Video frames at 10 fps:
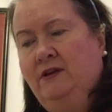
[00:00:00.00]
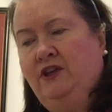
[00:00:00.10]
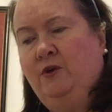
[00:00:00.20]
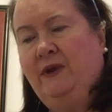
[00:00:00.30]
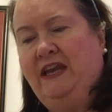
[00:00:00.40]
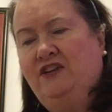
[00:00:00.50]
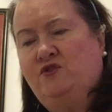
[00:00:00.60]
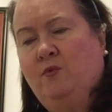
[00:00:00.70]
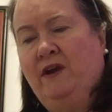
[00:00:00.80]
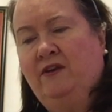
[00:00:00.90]
You
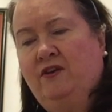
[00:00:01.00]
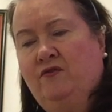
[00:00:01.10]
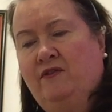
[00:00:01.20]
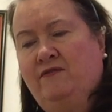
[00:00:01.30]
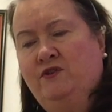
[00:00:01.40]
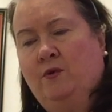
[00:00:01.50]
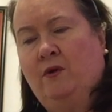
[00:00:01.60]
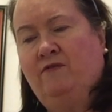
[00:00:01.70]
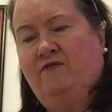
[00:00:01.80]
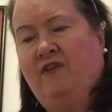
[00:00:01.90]
each win
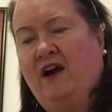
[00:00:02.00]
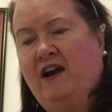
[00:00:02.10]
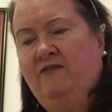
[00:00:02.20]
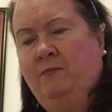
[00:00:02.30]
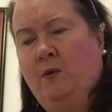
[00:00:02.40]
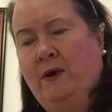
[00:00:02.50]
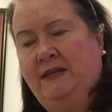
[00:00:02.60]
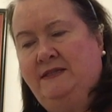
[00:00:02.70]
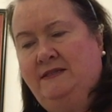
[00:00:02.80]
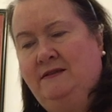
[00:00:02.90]
Gryffindor 5
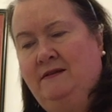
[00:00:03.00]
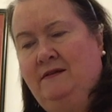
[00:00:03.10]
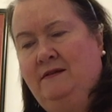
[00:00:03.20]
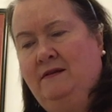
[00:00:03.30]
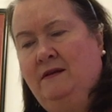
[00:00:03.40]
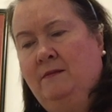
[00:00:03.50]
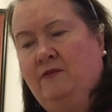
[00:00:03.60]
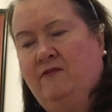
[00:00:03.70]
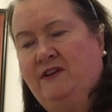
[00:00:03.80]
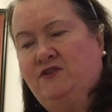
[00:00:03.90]
points.
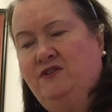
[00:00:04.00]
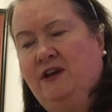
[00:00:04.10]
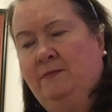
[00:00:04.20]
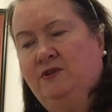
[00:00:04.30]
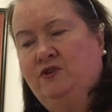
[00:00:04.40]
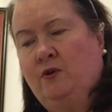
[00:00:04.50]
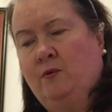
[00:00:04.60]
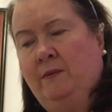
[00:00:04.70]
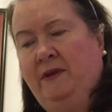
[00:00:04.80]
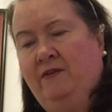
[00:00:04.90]
Professor Dumbledore
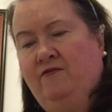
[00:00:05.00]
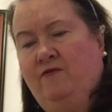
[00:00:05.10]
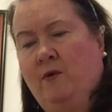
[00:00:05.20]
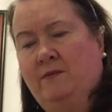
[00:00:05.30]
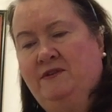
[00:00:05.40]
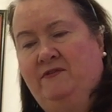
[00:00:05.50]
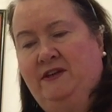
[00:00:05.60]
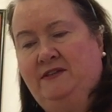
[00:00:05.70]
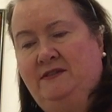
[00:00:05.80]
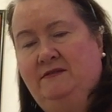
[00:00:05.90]
will be informed of
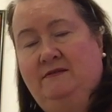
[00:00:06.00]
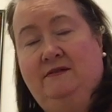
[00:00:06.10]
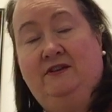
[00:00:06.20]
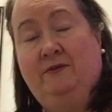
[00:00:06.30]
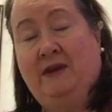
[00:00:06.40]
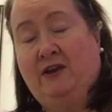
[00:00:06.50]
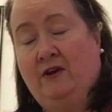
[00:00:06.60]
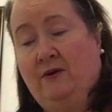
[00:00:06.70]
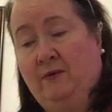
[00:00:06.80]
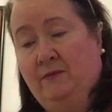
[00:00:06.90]
this. You may
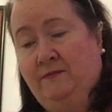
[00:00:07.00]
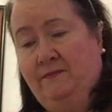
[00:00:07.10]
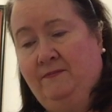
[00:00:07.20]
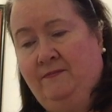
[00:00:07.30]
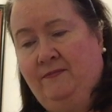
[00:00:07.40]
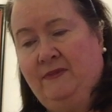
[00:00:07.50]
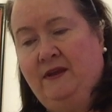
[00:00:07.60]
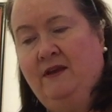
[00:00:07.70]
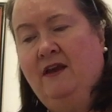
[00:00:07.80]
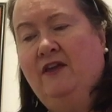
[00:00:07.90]
go."
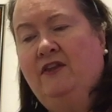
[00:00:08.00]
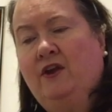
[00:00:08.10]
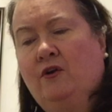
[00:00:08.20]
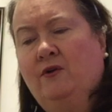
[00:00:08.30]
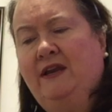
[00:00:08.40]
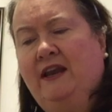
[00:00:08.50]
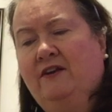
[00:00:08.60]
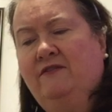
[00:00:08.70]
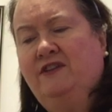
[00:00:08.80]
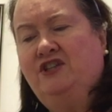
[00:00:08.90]
They hurried out
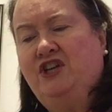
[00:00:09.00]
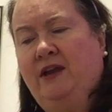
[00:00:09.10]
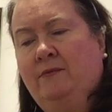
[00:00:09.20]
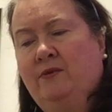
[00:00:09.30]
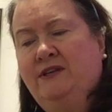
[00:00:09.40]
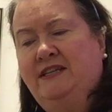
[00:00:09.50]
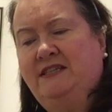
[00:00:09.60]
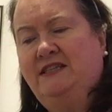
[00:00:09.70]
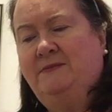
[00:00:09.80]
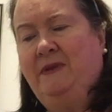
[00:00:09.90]
of the chamber and didn't
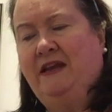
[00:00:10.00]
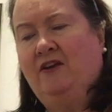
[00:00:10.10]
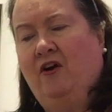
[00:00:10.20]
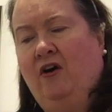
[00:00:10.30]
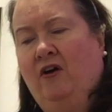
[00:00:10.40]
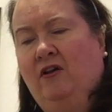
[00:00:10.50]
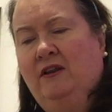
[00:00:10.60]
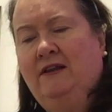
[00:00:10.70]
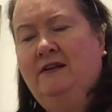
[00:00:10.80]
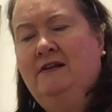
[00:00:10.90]
speak at all
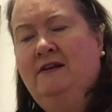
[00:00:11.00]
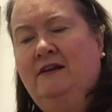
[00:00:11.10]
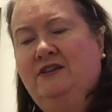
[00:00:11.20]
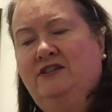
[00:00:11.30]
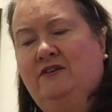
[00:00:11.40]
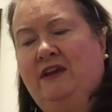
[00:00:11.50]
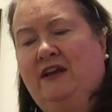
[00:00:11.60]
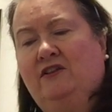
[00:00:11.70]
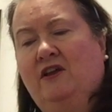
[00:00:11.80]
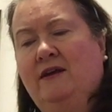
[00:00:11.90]
until they
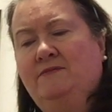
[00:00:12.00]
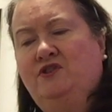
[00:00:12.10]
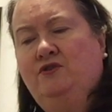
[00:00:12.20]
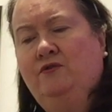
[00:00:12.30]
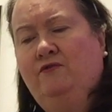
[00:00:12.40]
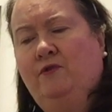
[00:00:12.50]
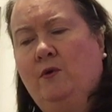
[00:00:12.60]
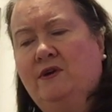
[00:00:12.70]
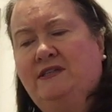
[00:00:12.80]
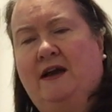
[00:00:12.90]
climbed 2
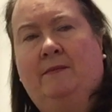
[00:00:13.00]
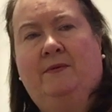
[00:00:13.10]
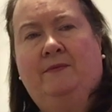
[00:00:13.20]
floors up.